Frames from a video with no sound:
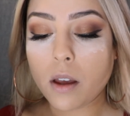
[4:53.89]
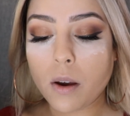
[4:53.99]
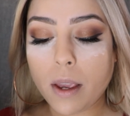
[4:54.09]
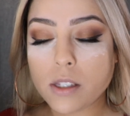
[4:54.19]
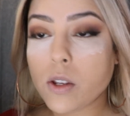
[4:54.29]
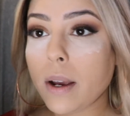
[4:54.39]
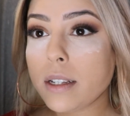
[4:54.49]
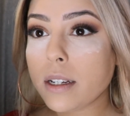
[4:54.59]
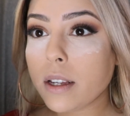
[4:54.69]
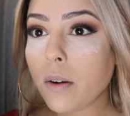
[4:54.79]
Okay, so I
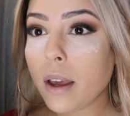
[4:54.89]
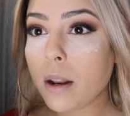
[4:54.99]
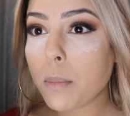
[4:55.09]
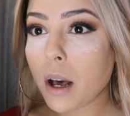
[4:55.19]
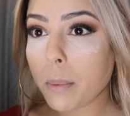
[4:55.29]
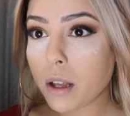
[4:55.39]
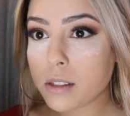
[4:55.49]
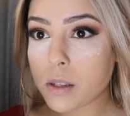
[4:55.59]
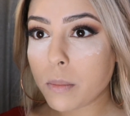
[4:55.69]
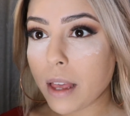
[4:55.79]
did go ahead and pop on
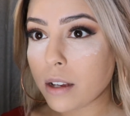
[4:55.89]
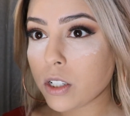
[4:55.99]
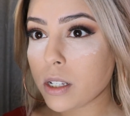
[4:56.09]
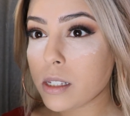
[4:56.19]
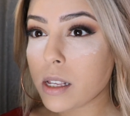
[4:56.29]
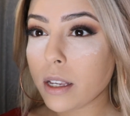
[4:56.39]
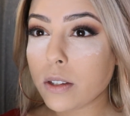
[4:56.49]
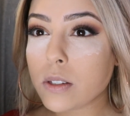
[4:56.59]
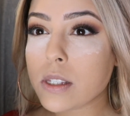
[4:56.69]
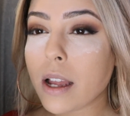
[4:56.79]
some lashes. I
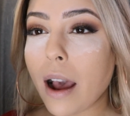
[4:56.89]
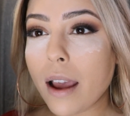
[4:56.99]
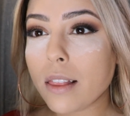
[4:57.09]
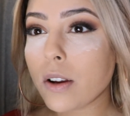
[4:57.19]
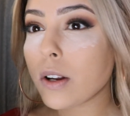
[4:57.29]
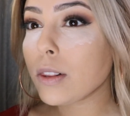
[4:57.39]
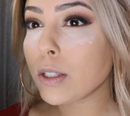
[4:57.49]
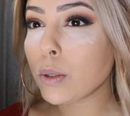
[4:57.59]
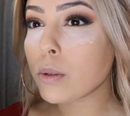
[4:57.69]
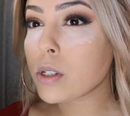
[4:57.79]
used the Eyelure
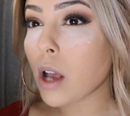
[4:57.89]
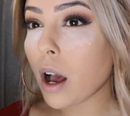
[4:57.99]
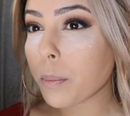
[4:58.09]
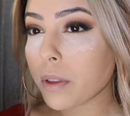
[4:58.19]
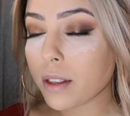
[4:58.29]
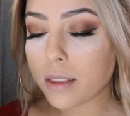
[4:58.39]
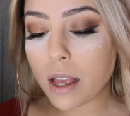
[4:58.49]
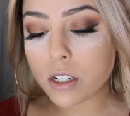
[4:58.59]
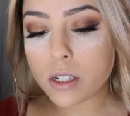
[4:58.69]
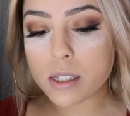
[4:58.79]
Luxe Opulent
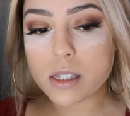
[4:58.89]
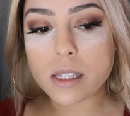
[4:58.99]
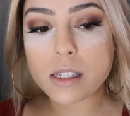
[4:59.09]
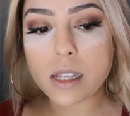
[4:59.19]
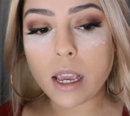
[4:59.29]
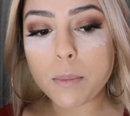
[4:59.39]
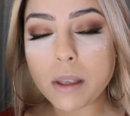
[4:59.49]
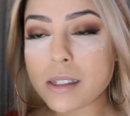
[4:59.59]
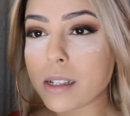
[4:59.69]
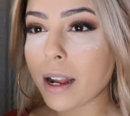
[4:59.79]
Lashes, the same
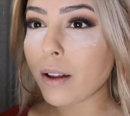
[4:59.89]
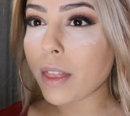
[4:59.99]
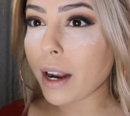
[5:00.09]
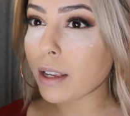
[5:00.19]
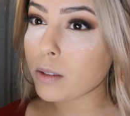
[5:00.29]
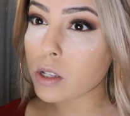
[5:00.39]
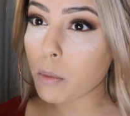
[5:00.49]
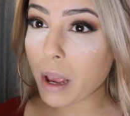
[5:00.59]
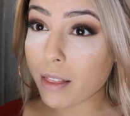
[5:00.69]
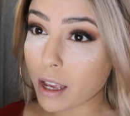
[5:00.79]
style that I used on
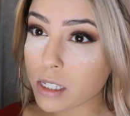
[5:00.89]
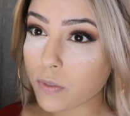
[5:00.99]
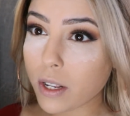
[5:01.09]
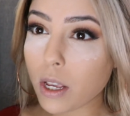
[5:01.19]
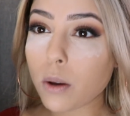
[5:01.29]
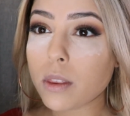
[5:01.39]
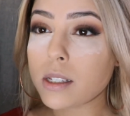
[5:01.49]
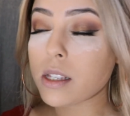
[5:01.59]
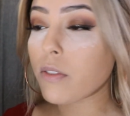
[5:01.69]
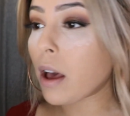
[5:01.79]
my last video.
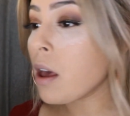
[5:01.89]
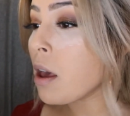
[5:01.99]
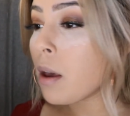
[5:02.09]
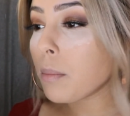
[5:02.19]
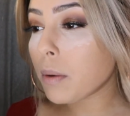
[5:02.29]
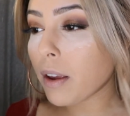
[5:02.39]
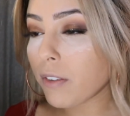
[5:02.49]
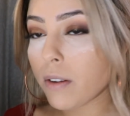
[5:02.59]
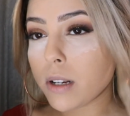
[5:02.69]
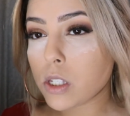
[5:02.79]
These have been my
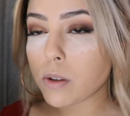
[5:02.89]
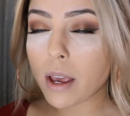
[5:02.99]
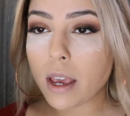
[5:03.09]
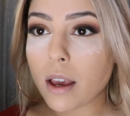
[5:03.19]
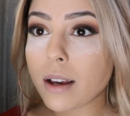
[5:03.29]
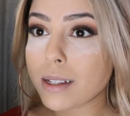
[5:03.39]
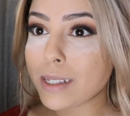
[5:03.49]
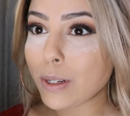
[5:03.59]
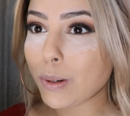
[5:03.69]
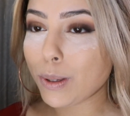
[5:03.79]
favorite, so I
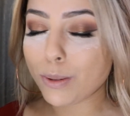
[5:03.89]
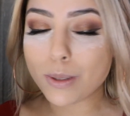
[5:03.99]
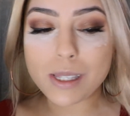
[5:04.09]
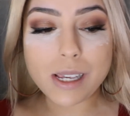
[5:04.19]
continue to use